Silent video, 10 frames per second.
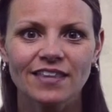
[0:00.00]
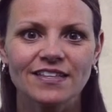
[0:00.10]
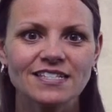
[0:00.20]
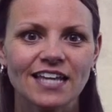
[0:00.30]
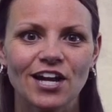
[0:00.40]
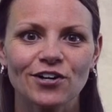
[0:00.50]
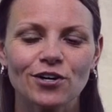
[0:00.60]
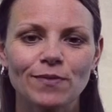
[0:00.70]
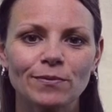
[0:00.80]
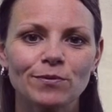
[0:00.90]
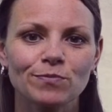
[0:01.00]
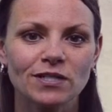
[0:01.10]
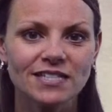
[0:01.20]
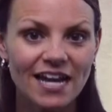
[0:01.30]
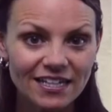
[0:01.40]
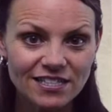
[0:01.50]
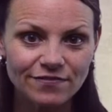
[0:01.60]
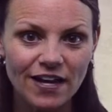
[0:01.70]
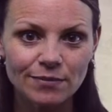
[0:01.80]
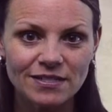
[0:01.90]
This carrier bubble protects the
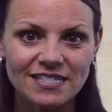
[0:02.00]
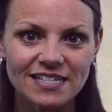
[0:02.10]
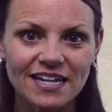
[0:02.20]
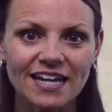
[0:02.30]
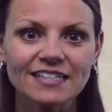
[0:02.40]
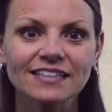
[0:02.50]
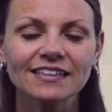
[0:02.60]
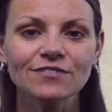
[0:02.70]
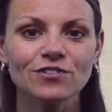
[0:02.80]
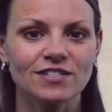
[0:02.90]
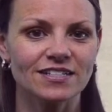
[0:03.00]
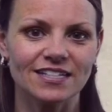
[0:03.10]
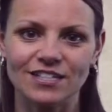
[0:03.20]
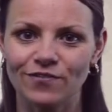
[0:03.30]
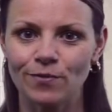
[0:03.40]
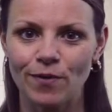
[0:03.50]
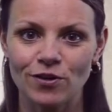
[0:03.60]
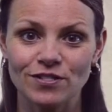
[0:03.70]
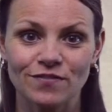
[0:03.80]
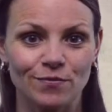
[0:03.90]
vitamin C and delivers it to different
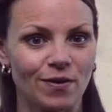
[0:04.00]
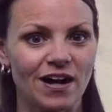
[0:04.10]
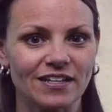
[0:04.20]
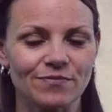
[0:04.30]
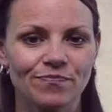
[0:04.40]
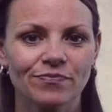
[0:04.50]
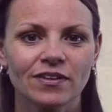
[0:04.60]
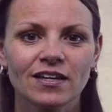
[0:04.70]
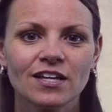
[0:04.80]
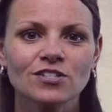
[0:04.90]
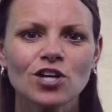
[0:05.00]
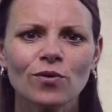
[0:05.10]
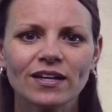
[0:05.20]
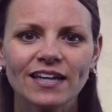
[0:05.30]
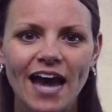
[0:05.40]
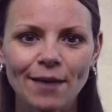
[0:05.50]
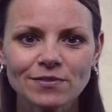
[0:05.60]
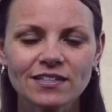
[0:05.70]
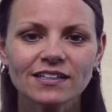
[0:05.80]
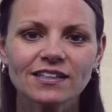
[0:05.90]
parts of the body. So,
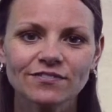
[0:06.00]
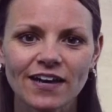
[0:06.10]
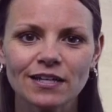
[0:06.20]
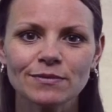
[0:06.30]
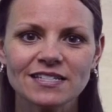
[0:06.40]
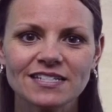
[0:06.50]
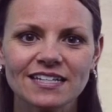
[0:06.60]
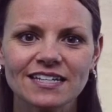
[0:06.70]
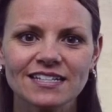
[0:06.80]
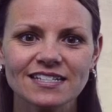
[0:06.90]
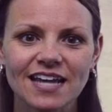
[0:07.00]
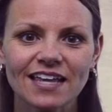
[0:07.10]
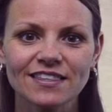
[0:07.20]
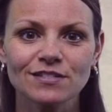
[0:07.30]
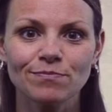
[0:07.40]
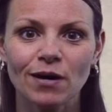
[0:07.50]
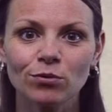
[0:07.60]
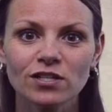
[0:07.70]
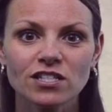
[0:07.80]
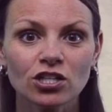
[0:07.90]
encapsulating the vitamin C inside this
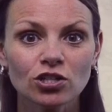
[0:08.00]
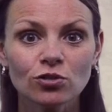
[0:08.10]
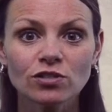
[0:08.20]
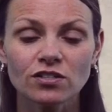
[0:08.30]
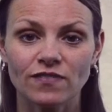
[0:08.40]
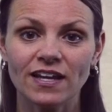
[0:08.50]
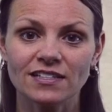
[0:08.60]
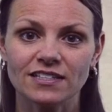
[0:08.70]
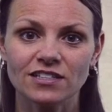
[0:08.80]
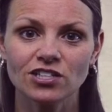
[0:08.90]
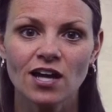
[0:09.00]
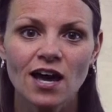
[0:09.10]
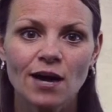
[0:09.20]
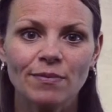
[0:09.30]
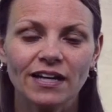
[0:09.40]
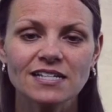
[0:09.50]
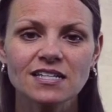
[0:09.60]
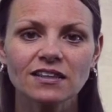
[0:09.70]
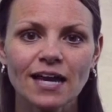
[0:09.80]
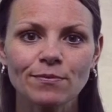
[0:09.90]
bubble is a huge advantage because
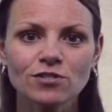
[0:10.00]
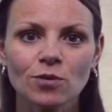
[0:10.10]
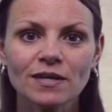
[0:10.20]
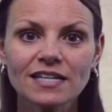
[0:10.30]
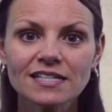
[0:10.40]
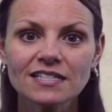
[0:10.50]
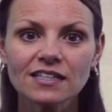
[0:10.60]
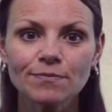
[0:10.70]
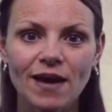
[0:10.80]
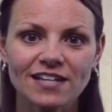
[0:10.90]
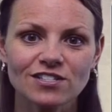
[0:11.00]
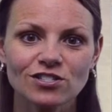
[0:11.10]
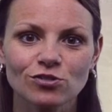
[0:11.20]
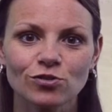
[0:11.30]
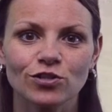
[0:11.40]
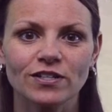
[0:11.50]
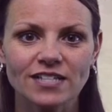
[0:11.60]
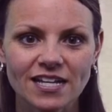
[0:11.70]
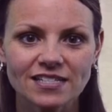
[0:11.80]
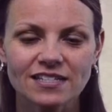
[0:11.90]
the liposome easily passes through your
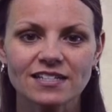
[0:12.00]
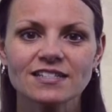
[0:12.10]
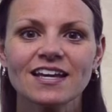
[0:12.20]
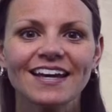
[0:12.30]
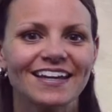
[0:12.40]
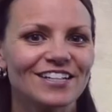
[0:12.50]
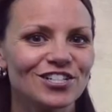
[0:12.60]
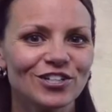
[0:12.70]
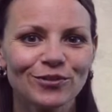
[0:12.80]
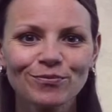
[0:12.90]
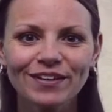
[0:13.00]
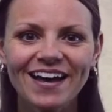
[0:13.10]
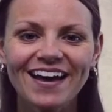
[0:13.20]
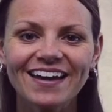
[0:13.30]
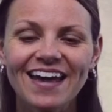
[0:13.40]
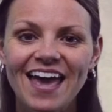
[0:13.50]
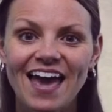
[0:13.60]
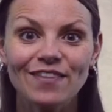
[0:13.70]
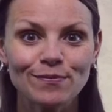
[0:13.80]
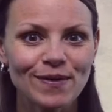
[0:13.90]
intestines, into your blood,
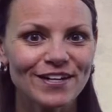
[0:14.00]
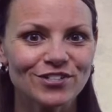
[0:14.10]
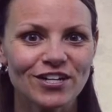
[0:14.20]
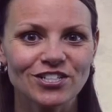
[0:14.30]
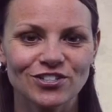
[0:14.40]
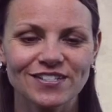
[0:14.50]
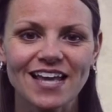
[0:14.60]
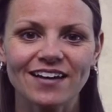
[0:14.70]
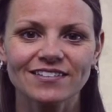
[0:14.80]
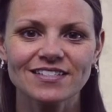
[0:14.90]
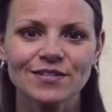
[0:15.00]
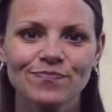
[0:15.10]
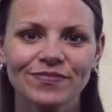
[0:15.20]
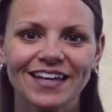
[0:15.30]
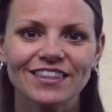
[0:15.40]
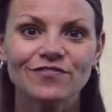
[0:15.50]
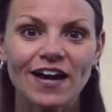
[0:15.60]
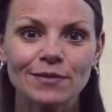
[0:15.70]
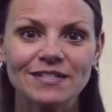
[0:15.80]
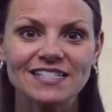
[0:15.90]
and then penetrates your cells. The
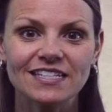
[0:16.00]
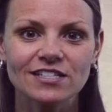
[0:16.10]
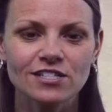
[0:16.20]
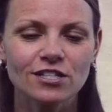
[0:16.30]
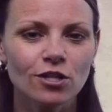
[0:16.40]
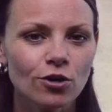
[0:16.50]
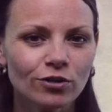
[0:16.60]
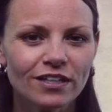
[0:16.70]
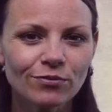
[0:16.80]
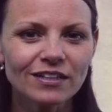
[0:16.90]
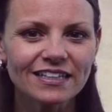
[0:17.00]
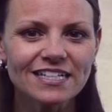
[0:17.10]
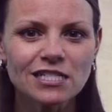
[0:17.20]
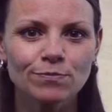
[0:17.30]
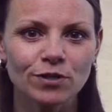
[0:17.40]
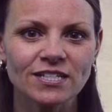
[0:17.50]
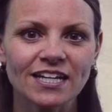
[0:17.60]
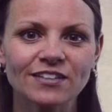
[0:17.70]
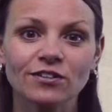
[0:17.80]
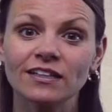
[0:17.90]
vitamin C is slowly released,
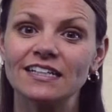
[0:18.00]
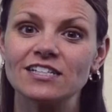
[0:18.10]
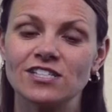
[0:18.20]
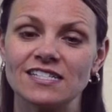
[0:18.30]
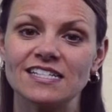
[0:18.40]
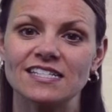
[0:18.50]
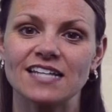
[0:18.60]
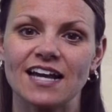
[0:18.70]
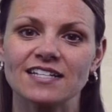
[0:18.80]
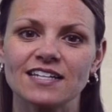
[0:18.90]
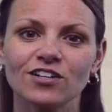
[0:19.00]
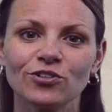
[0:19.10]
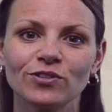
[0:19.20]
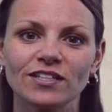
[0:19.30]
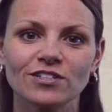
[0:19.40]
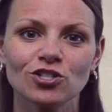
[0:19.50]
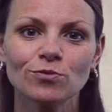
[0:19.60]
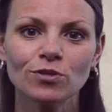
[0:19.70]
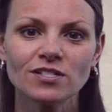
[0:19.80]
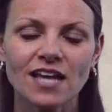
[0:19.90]
particularly at disease sites, including
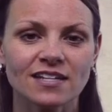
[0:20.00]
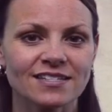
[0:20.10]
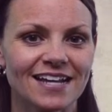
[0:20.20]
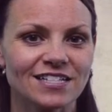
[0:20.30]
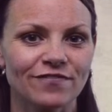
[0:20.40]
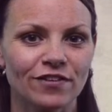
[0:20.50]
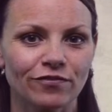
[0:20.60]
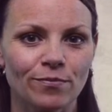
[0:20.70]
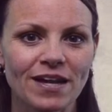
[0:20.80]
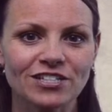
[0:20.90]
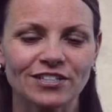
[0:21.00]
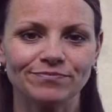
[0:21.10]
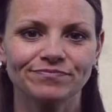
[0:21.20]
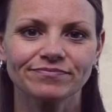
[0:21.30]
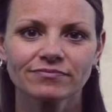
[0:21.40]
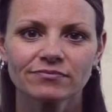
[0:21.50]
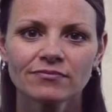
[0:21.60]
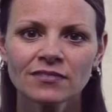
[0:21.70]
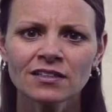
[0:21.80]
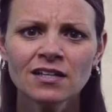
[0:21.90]
tumors and sites of inflammation.
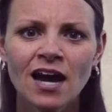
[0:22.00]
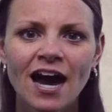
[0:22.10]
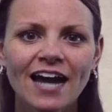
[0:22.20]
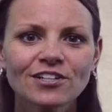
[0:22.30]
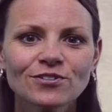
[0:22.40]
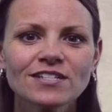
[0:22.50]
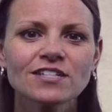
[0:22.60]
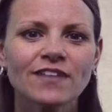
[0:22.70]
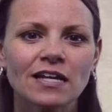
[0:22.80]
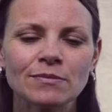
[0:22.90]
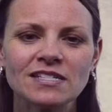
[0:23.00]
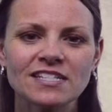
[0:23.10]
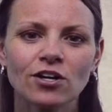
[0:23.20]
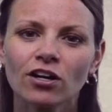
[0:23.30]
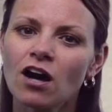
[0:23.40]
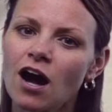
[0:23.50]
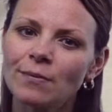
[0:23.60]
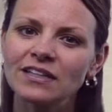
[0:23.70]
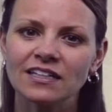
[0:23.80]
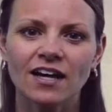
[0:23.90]
High doses of vitamin C are
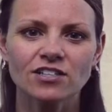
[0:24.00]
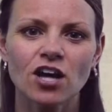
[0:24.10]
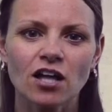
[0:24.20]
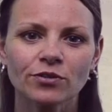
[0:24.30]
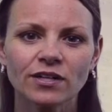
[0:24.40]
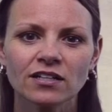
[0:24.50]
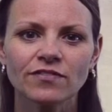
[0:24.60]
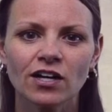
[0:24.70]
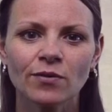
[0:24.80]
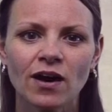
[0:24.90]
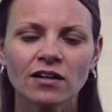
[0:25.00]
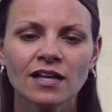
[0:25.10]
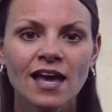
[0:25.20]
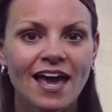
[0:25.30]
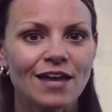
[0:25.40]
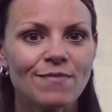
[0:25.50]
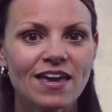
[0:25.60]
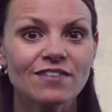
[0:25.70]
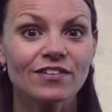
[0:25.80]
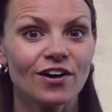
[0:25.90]
commonly not tolerated very well and may
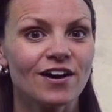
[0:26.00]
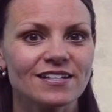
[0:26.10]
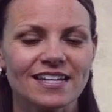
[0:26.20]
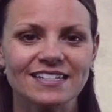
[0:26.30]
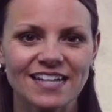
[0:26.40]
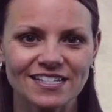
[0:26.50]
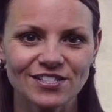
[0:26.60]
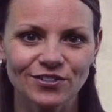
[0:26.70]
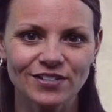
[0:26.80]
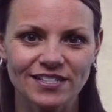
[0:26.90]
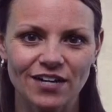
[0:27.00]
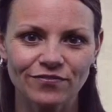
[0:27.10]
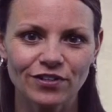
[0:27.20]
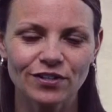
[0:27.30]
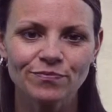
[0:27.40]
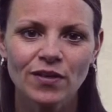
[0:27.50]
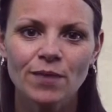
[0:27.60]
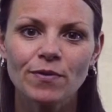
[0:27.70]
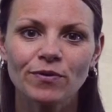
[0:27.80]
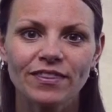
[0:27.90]
even cause intestinal discomfort.
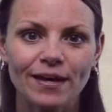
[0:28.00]
But with